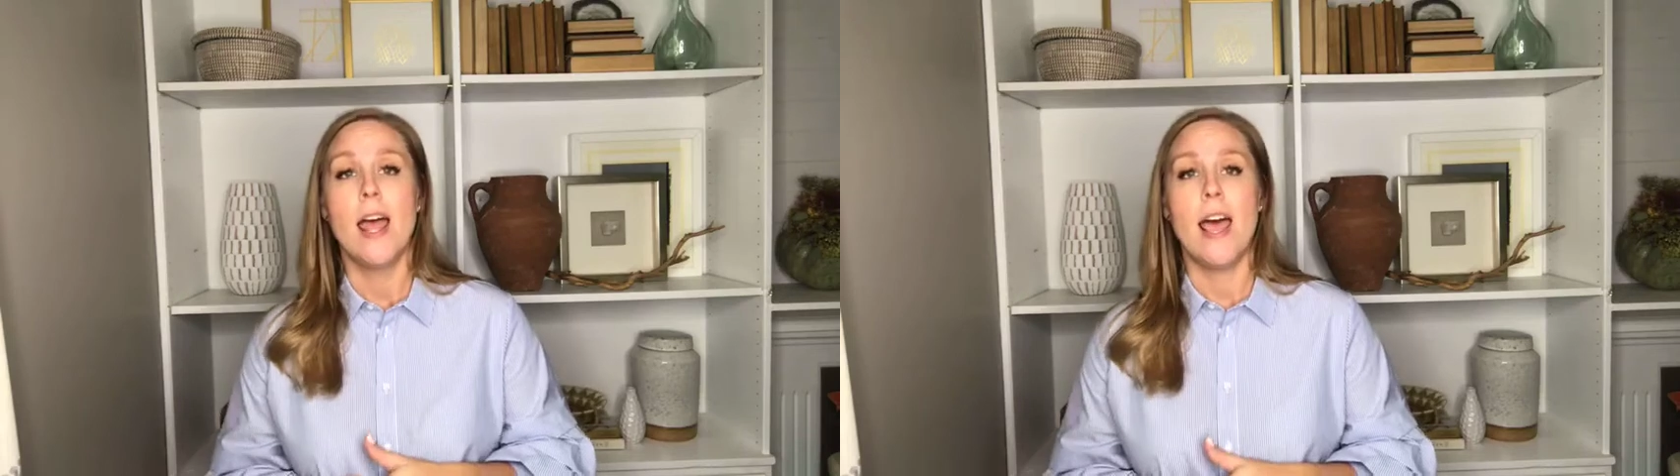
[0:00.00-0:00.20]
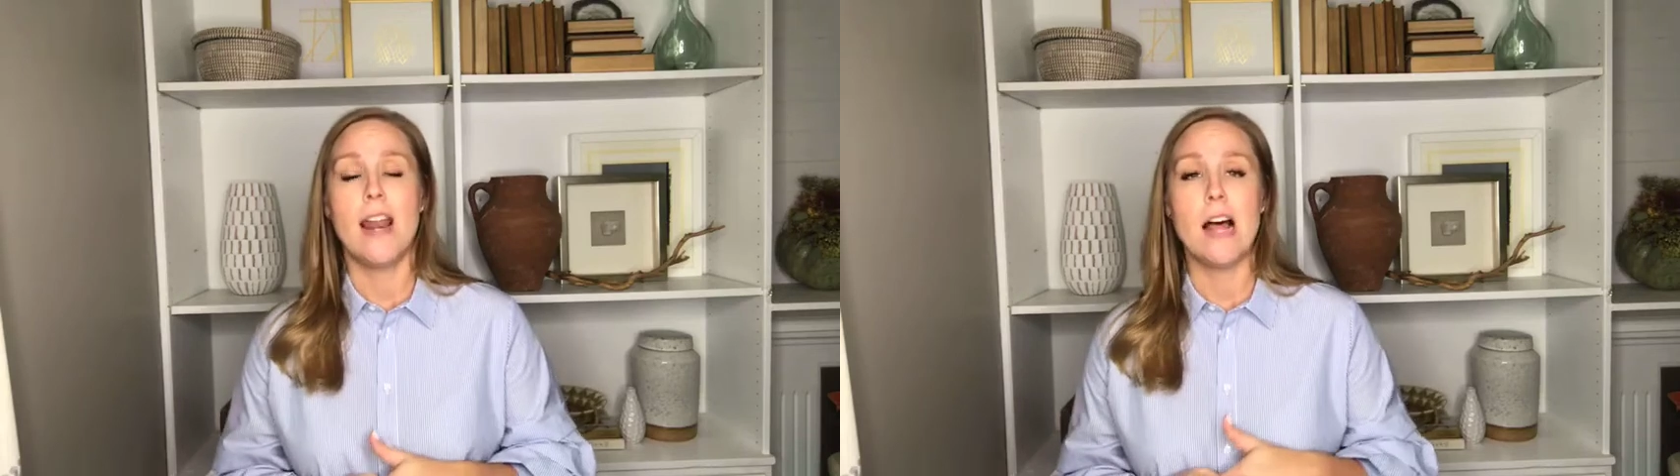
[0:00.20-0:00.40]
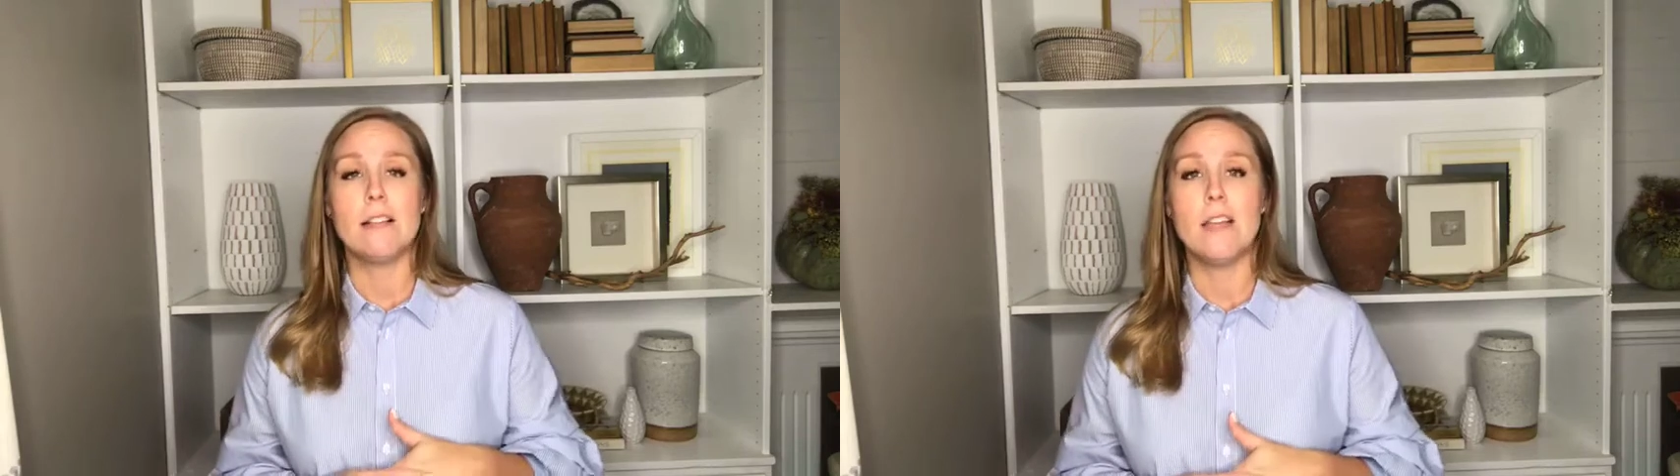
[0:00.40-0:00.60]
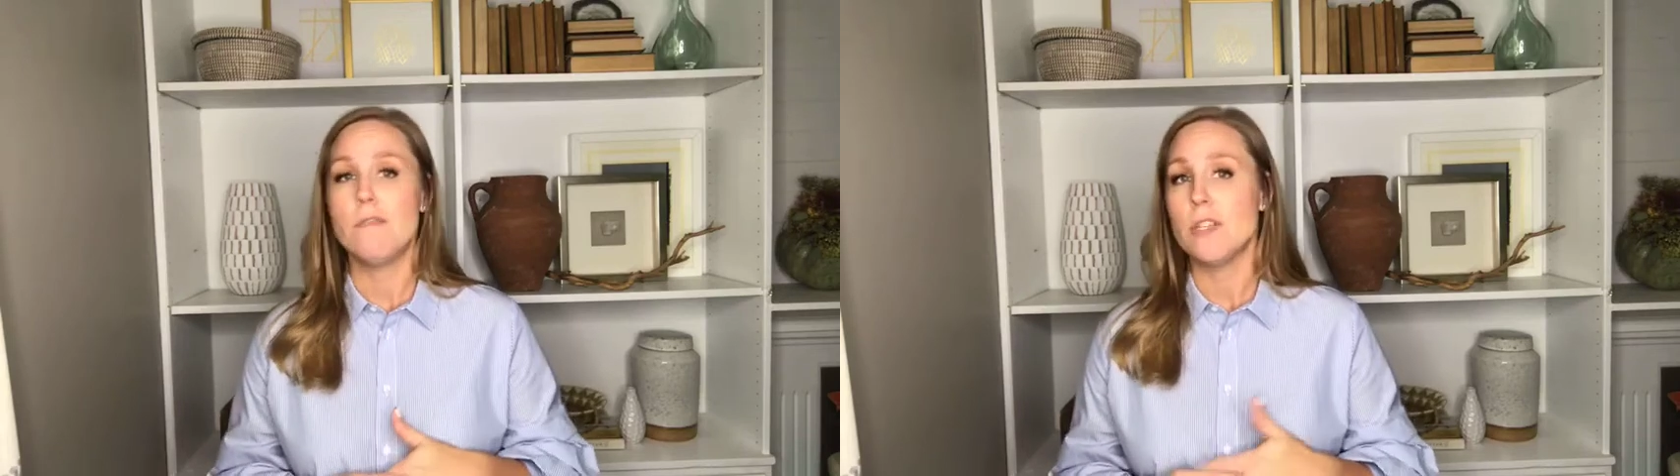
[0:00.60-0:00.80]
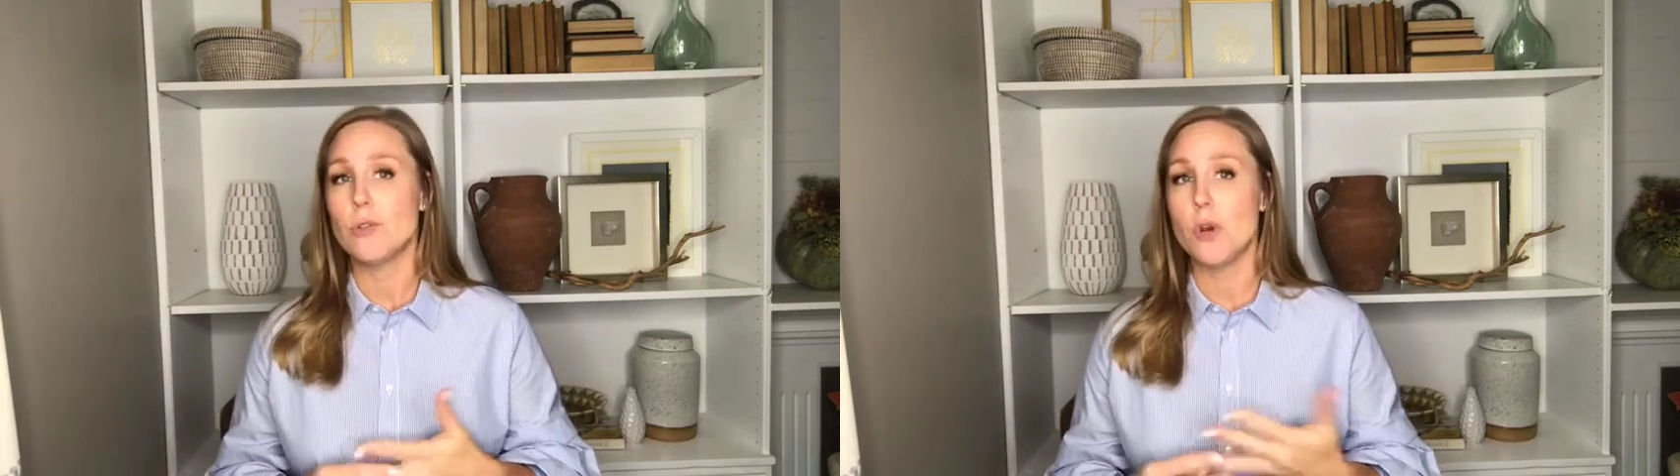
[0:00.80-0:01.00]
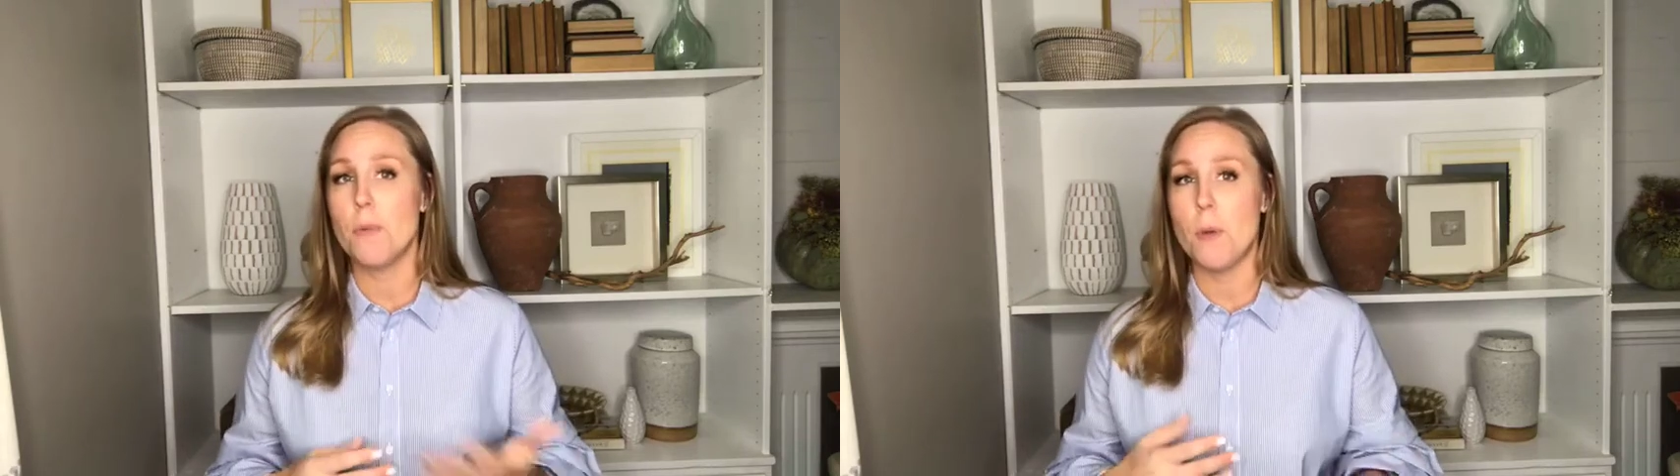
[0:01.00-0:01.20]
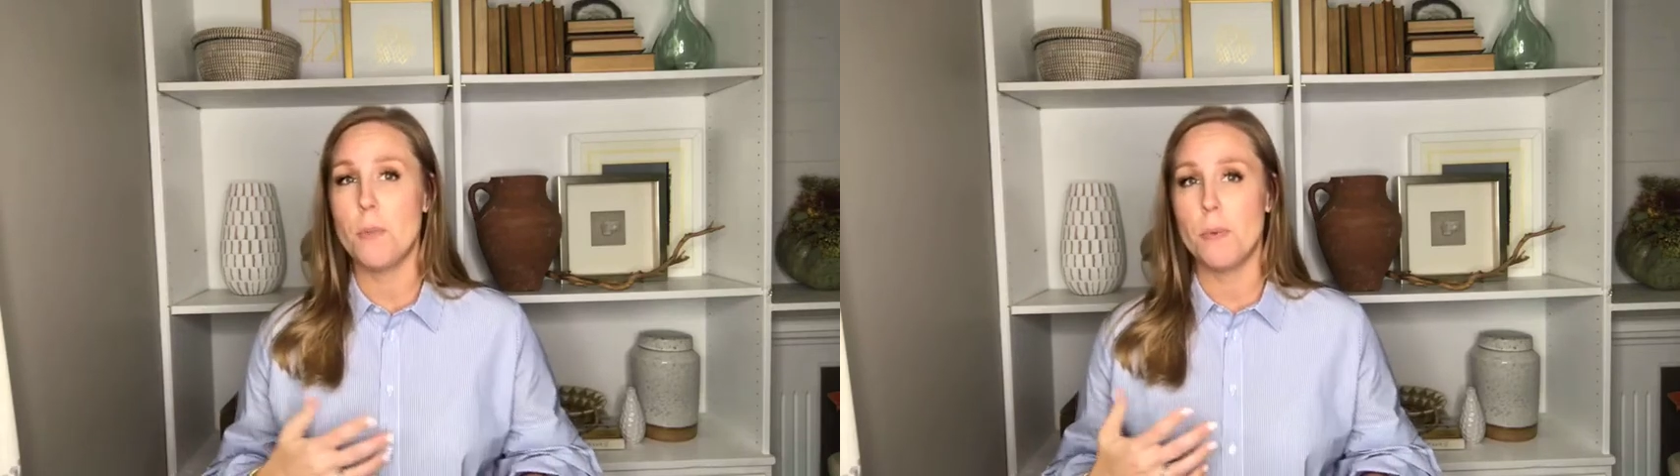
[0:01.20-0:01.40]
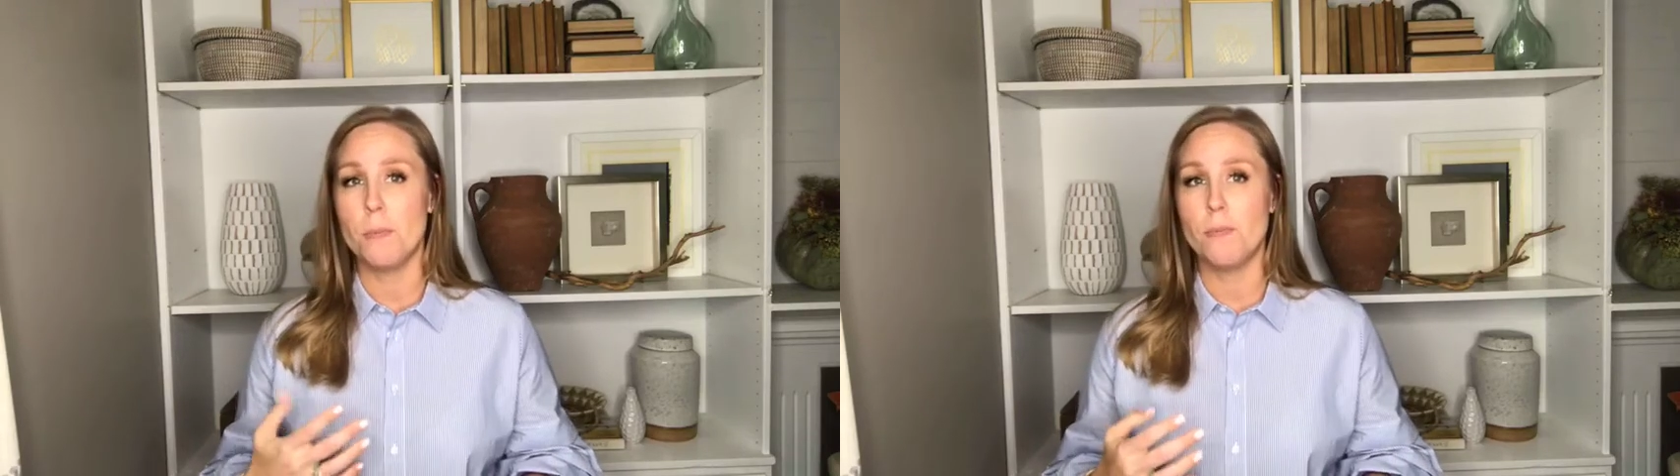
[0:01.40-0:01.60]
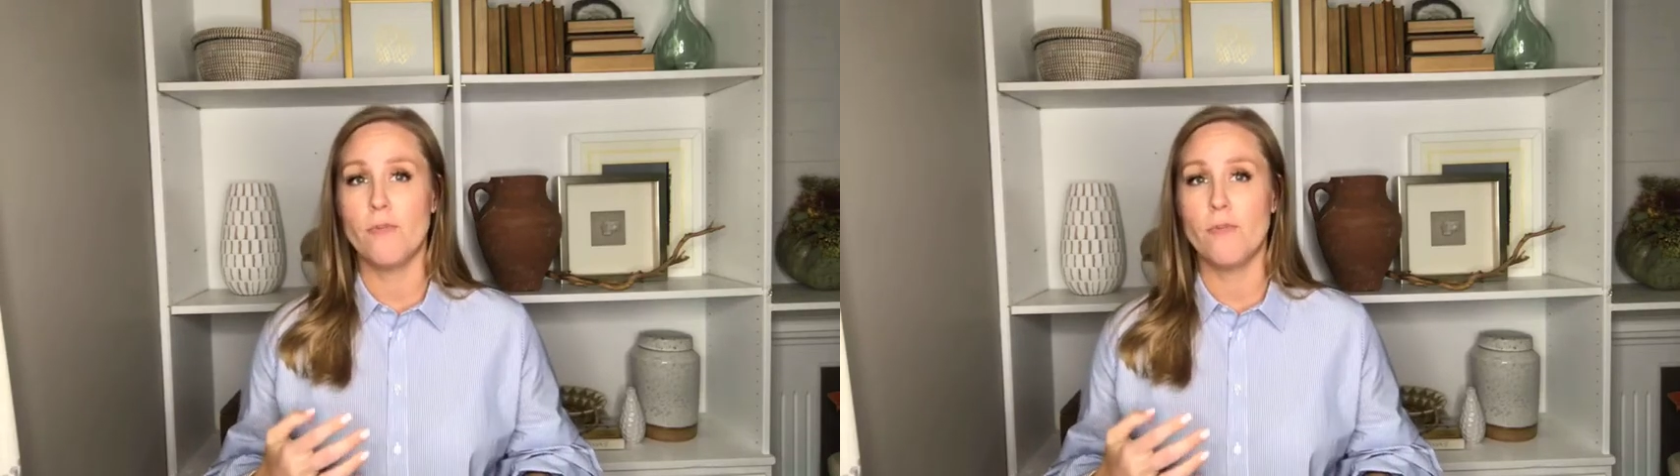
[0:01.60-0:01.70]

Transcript: And I'll leave this group open